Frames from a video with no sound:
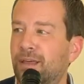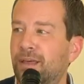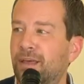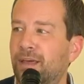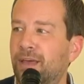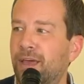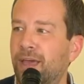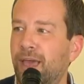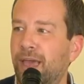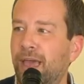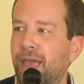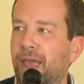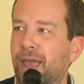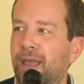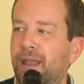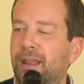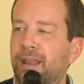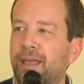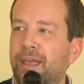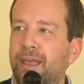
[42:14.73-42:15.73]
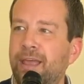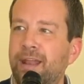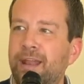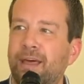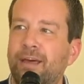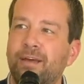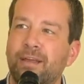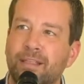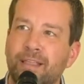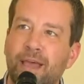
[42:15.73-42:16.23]
Mm-hmm. And and
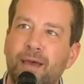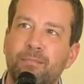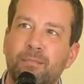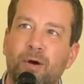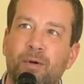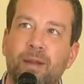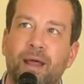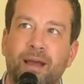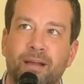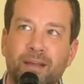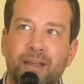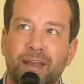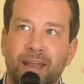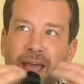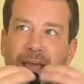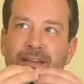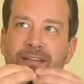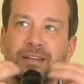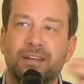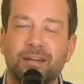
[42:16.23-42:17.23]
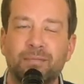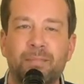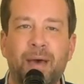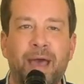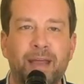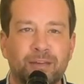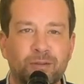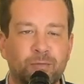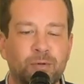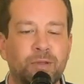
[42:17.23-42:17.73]
at that moment, I connected it
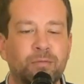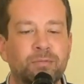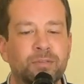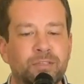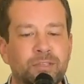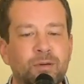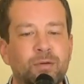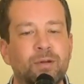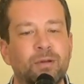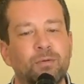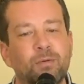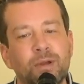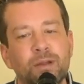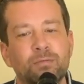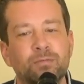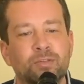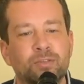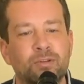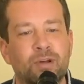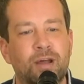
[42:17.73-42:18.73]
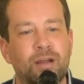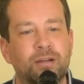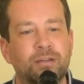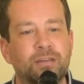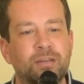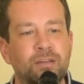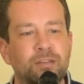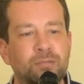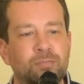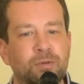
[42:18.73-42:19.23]
back to what he was doing. And what he was trying to
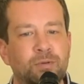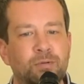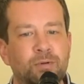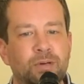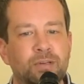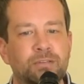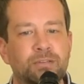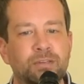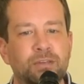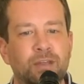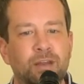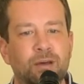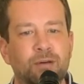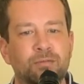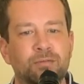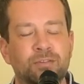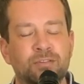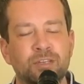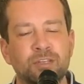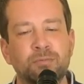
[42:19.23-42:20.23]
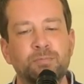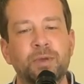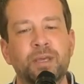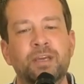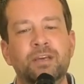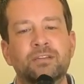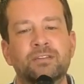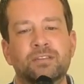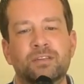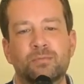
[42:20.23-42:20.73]
teach me was, you know, just
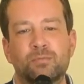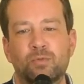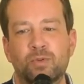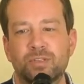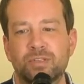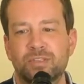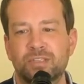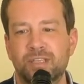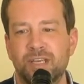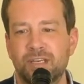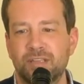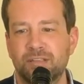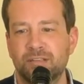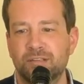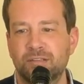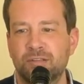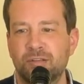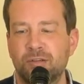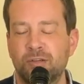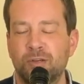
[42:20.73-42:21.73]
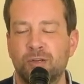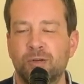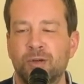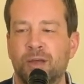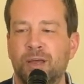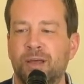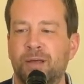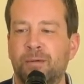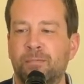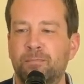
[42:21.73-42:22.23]
because someone says it to you,
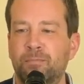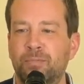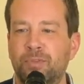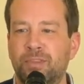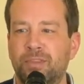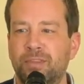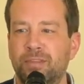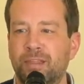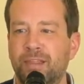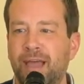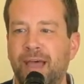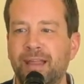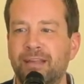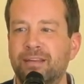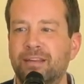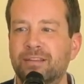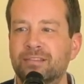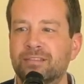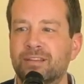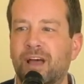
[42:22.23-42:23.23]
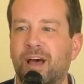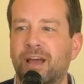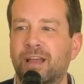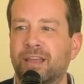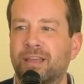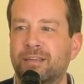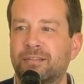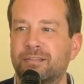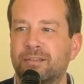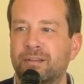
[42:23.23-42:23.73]
that does not